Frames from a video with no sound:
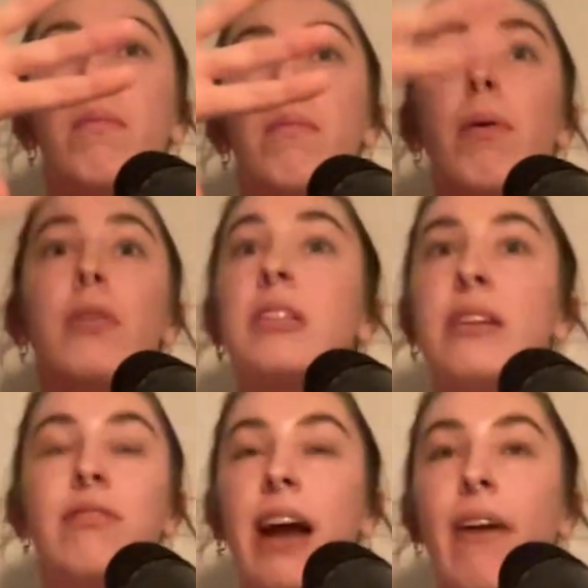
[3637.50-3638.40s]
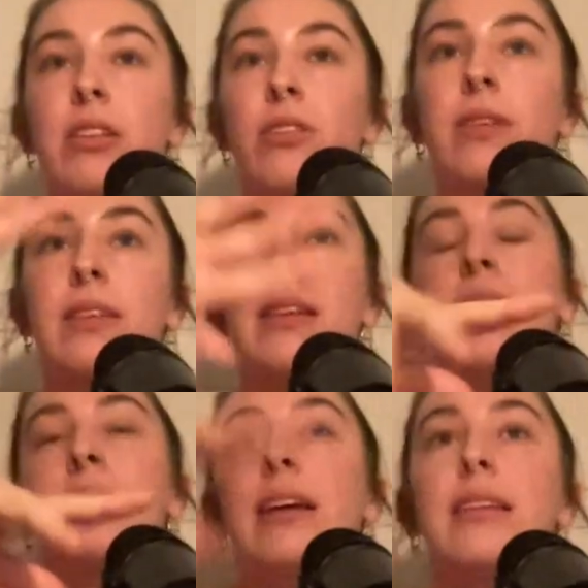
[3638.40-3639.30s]
positive
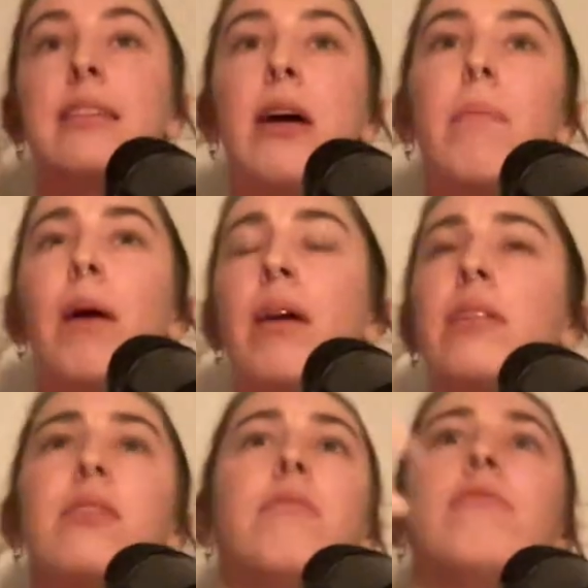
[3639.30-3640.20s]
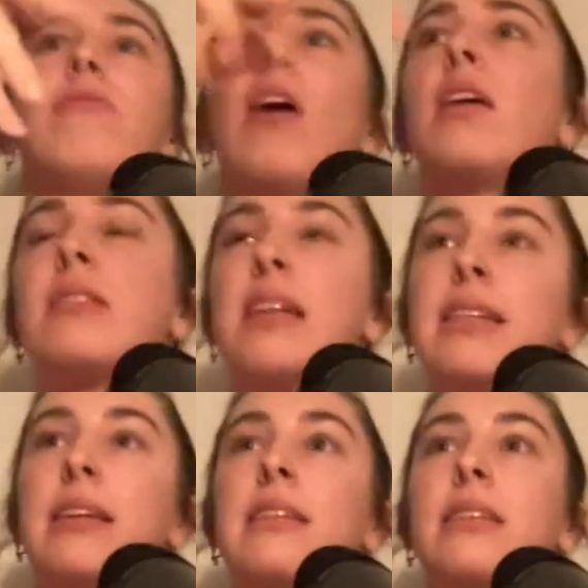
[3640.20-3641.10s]
characteristics, like this abundant, vast
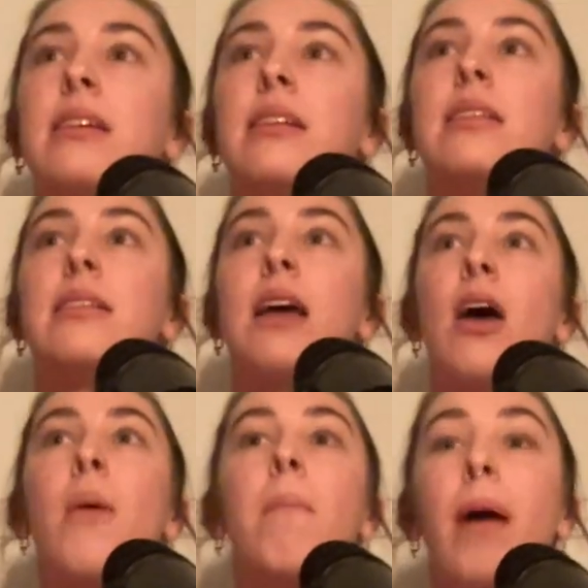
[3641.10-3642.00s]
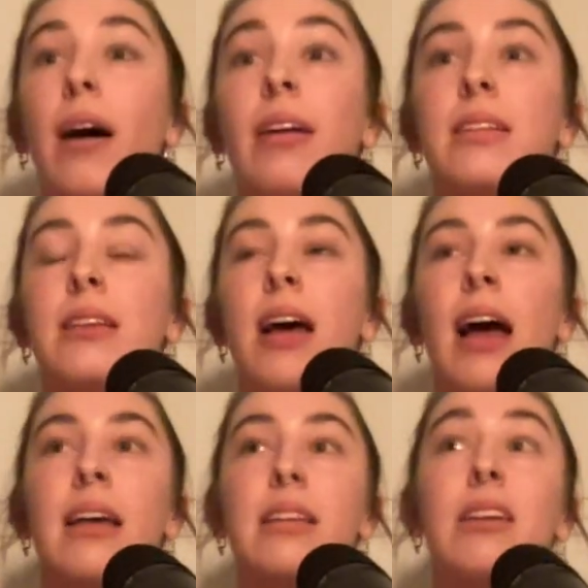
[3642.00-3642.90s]
existence, but
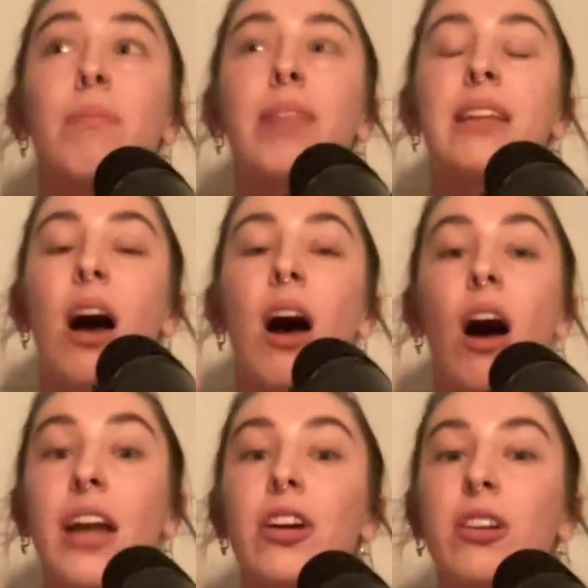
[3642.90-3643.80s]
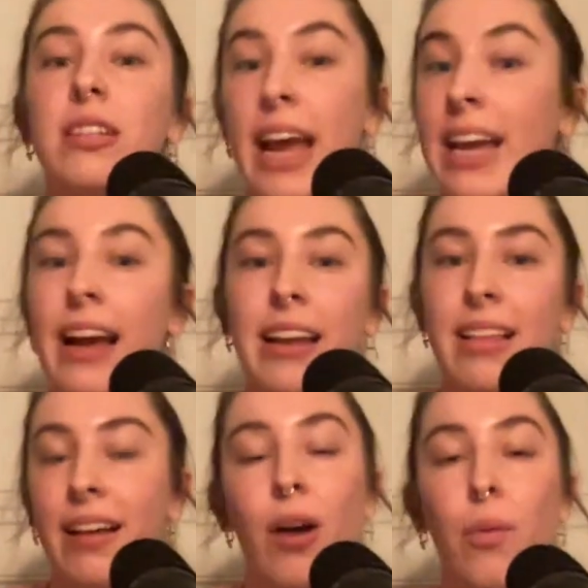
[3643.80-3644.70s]
there's something that I could take
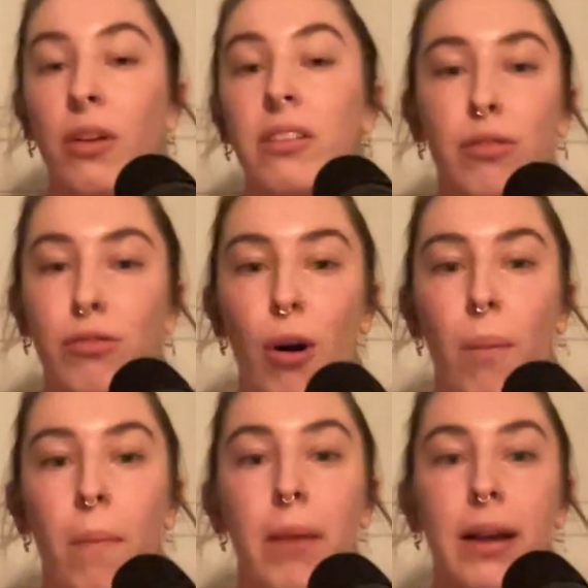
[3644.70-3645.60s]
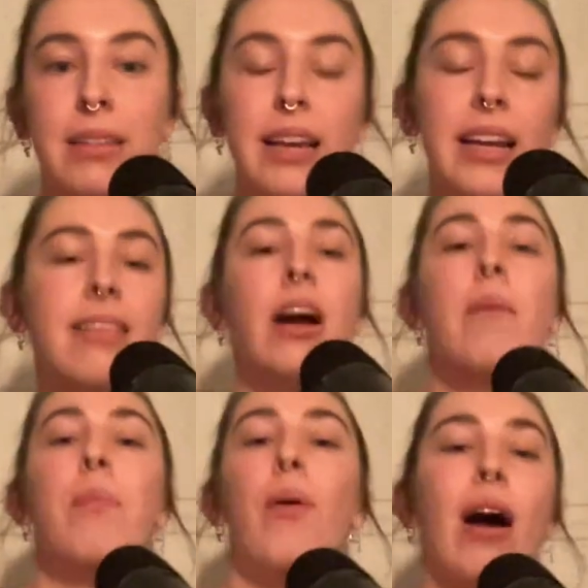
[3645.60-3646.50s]
anything I wanted from, because anything I
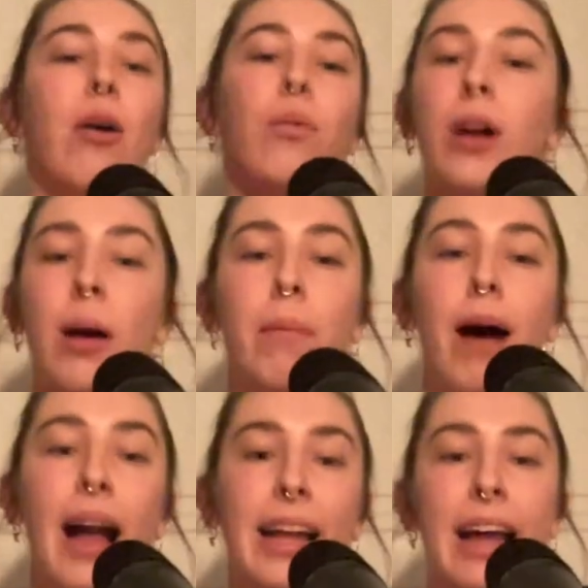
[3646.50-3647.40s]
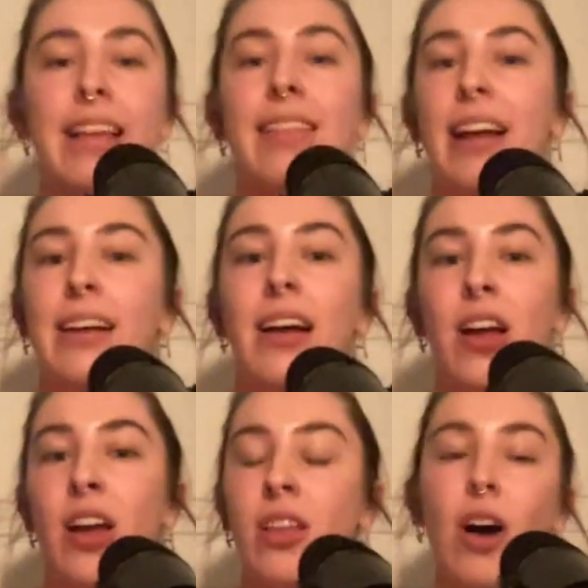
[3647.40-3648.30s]
put out will come back. Anything
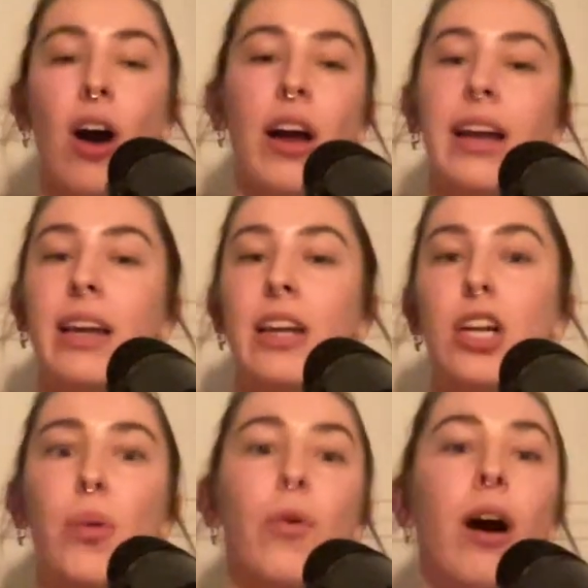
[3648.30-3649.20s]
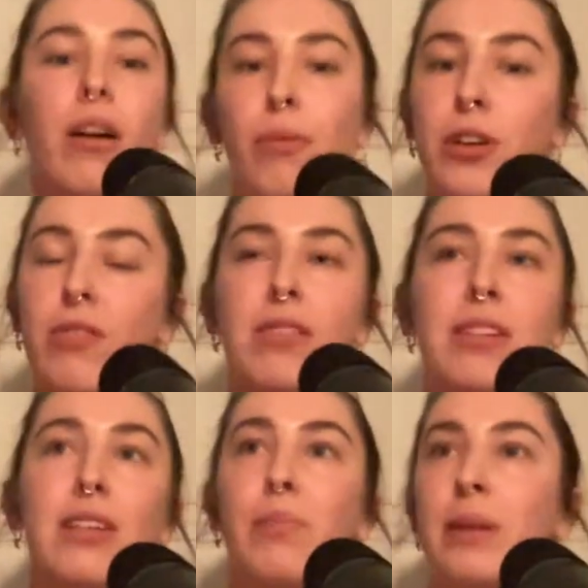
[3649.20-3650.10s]
that I, what you
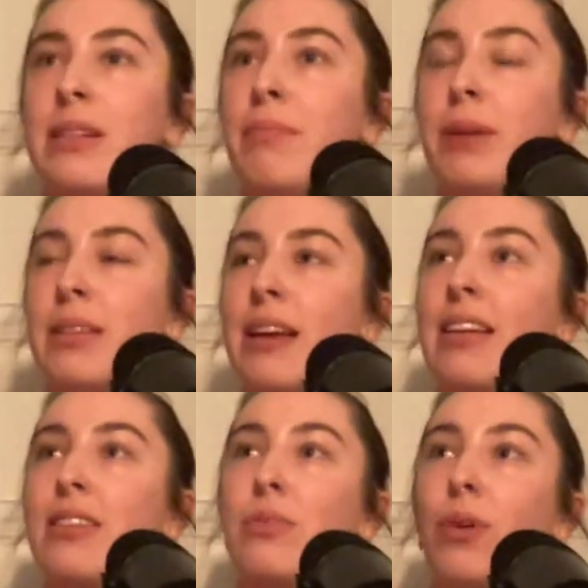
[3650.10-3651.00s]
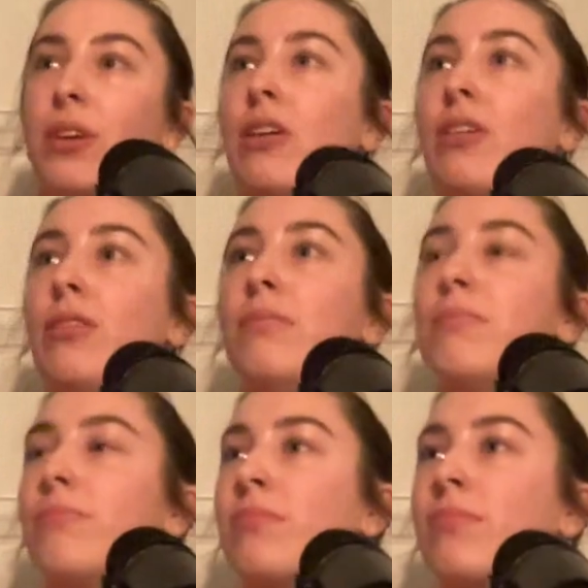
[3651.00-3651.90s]
resist persists, what you,
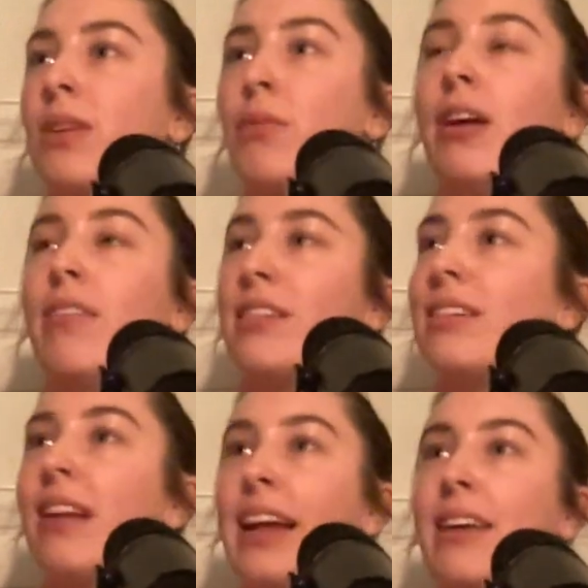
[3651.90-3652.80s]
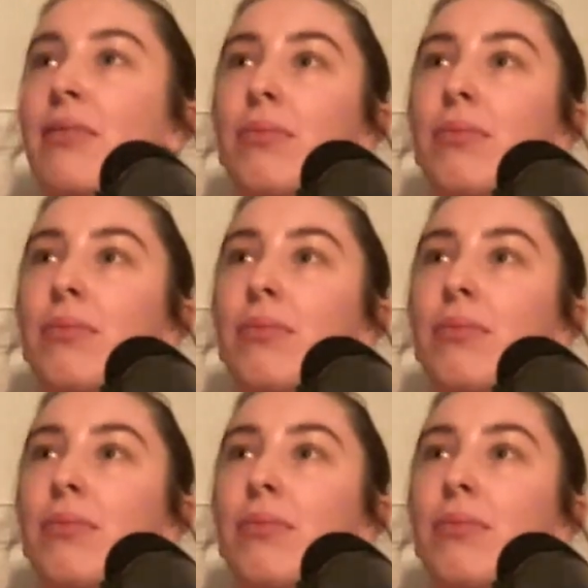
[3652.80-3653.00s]
whatever, like